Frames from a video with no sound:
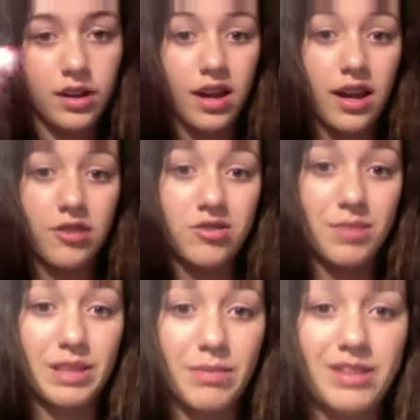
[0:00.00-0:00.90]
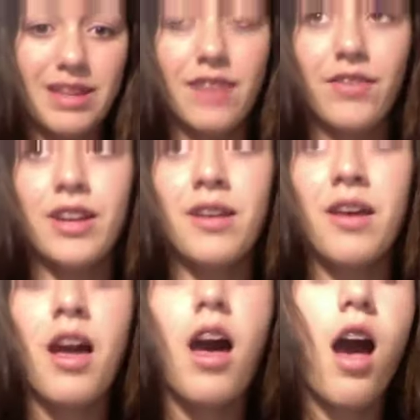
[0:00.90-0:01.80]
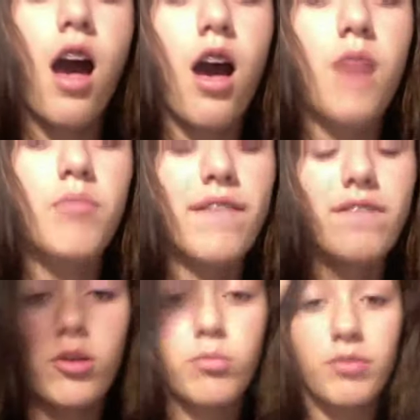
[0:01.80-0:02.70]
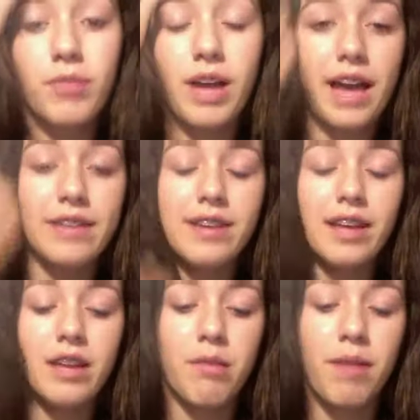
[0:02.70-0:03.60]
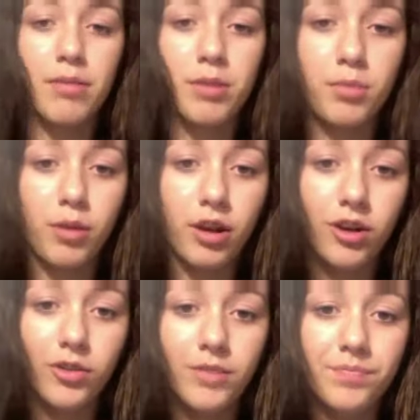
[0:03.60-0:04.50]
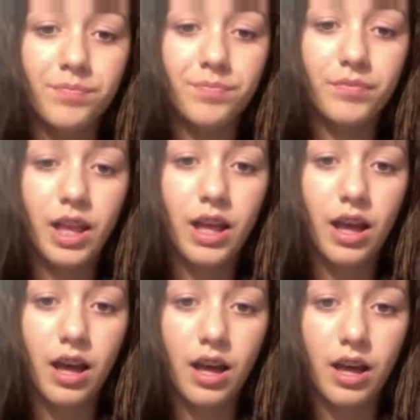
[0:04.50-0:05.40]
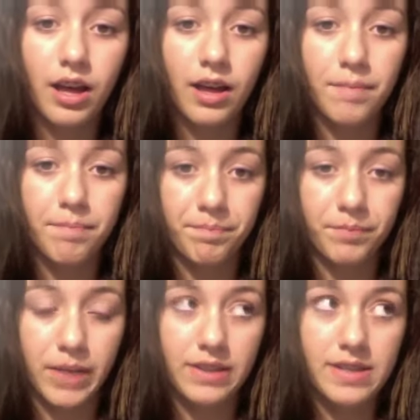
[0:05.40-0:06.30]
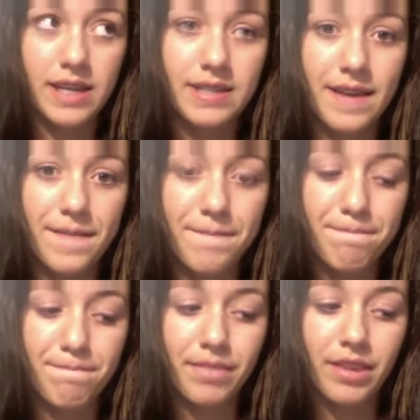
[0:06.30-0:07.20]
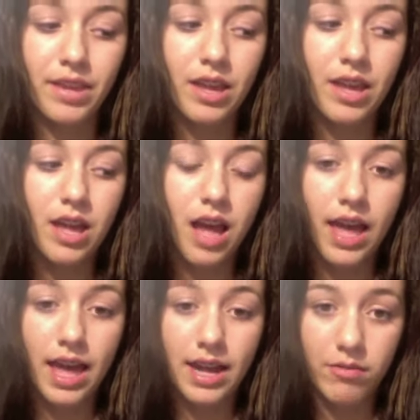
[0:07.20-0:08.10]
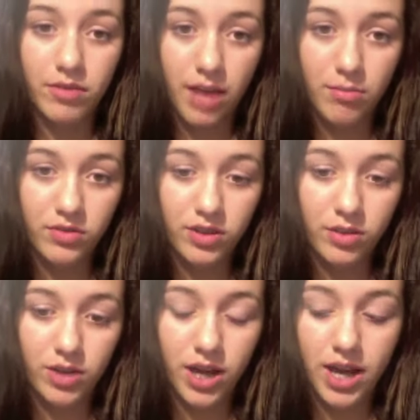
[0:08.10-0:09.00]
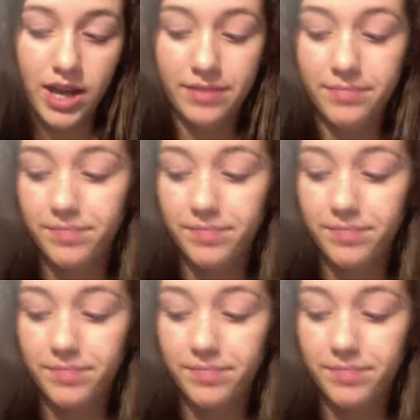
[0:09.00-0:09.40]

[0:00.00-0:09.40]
I just make the best out of it. I film with my eyesight on my MacBook Pro. What else can I say? I edit with iMovie 09.